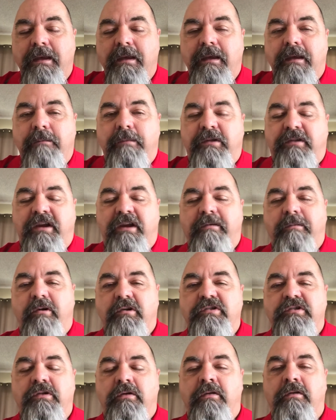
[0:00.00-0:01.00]
But the
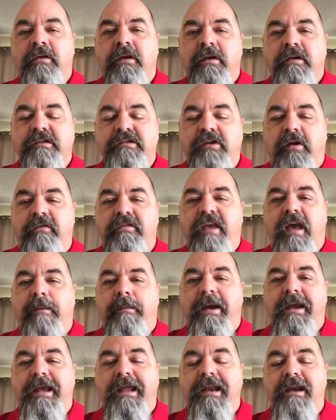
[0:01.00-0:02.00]
commercial starts out
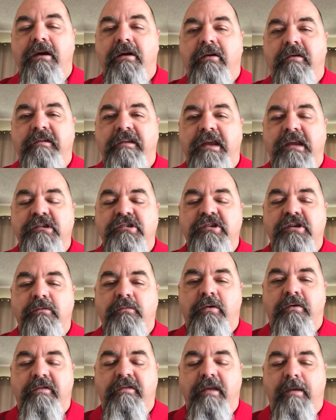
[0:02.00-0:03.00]
by getting our attention
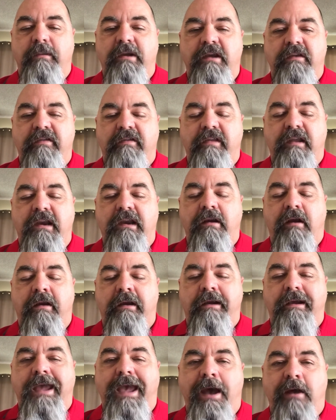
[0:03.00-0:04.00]
where somebody's sitting on a
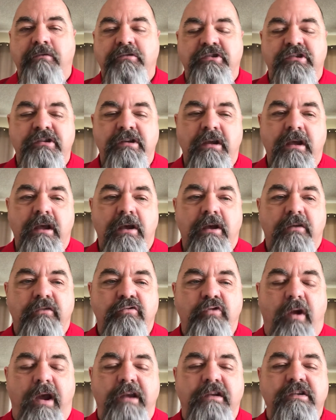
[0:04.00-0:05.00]
couch
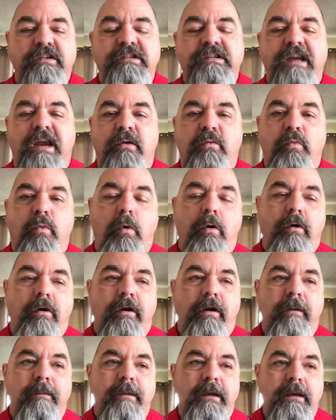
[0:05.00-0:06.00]
trying to stay
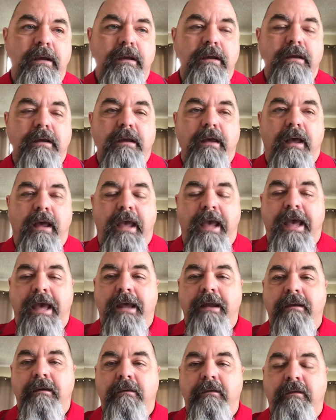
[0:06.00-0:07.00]
warm,
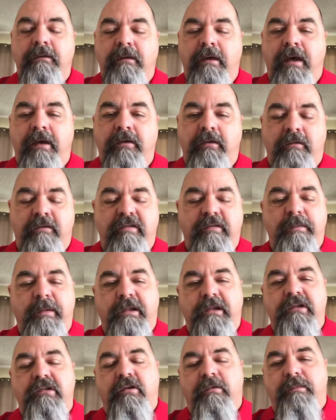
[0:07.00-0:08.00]
and they're
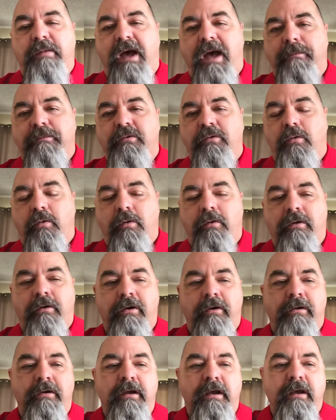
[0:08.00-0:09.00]
spilling their
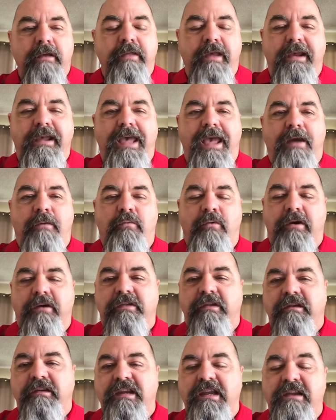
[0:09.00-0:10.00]
popcorn, they can't work
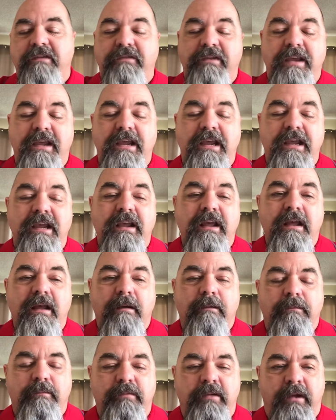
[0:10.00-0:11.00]
the TV,
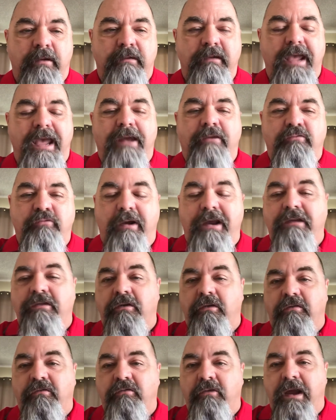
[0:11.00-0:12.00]
they can't drink
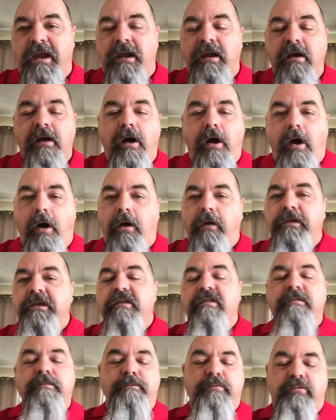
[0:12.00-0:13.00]
their drink. All
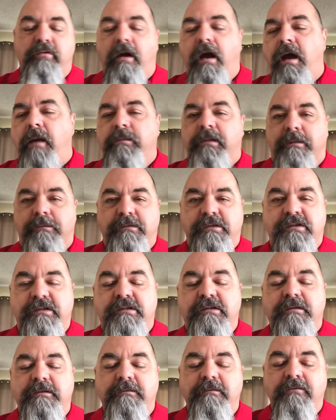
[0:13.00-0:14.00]
these
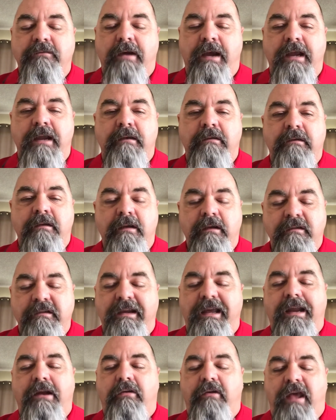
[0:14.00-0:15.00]
problems, right, to
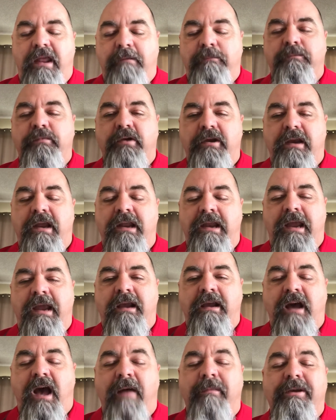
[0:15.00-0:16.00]
get and put in a
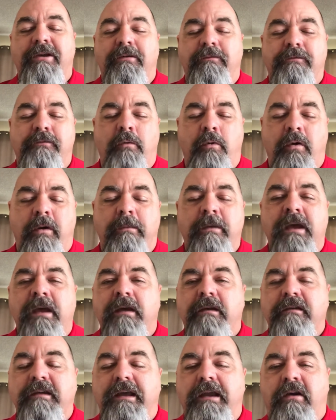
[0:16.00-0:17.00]
comical form
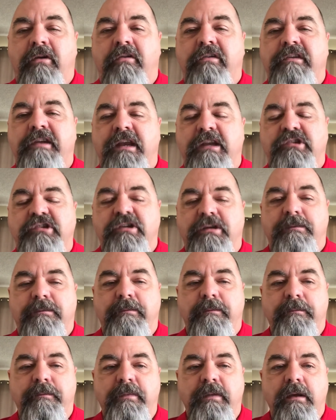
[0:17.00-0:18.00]
to get our attention.
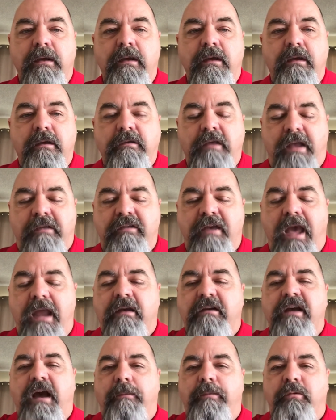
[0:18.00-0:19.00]
That's kind
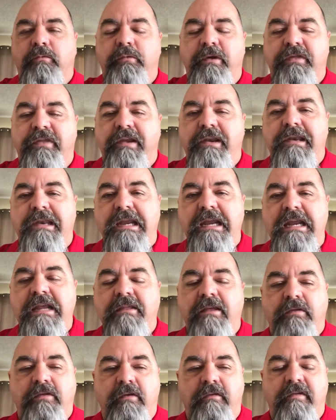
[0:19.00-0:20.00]
of coupled with the need
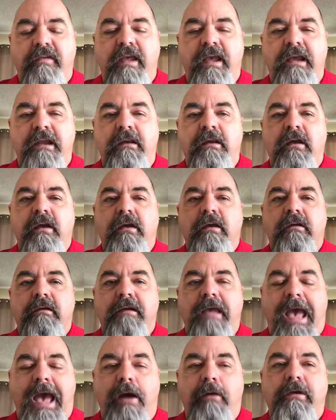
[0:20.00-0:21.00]
that they're saying,
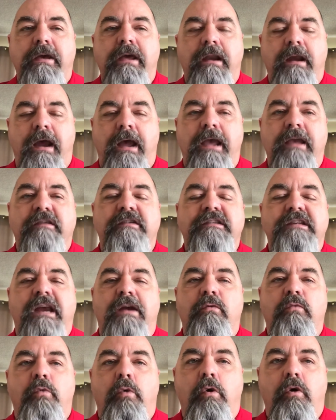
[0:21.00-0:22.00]
how can I stay
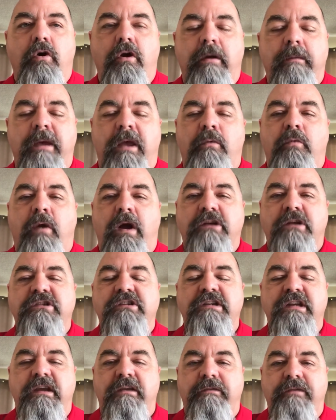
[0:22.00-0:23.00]
warm and watch
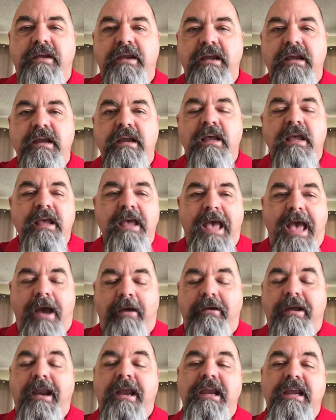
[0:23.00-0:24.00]
TV? How
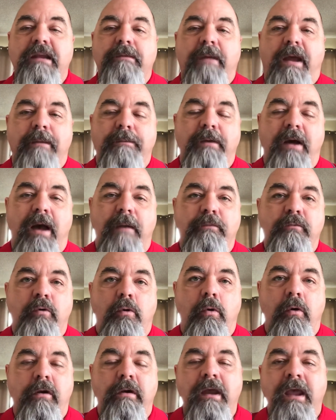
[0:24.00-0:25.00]
can I eat my
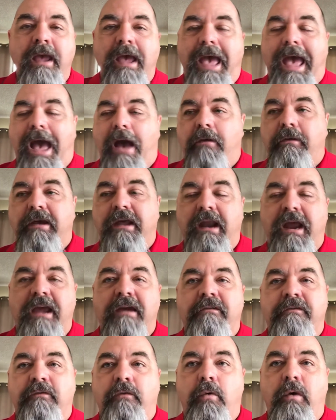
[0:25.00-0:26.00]
popcorn? How can I
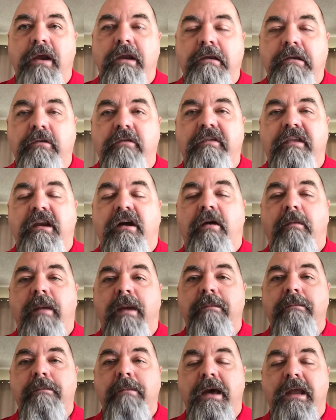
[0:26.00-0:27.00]
avoid losing all my
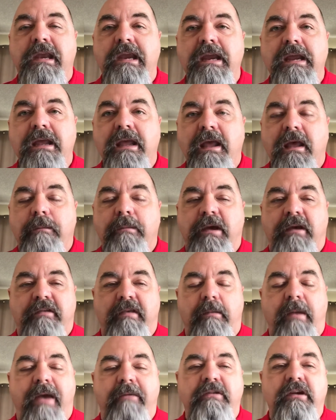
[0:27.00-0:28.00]
money because
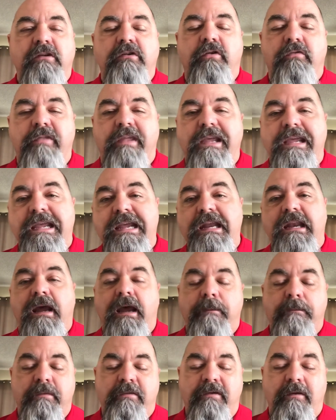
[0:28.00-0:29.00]
I'm having to turn the heat
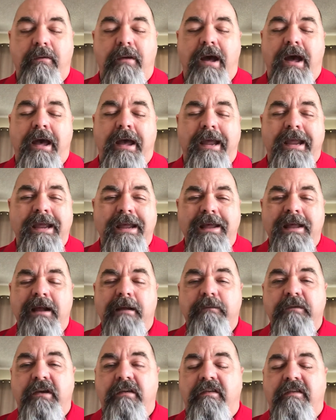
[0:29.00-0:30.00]
up so high
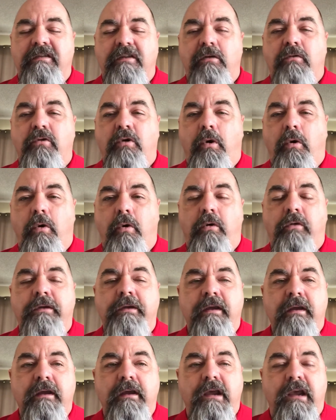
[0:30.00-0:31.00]
because it's so cold?
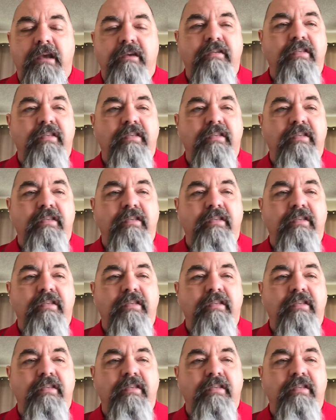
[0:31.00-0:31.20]
Is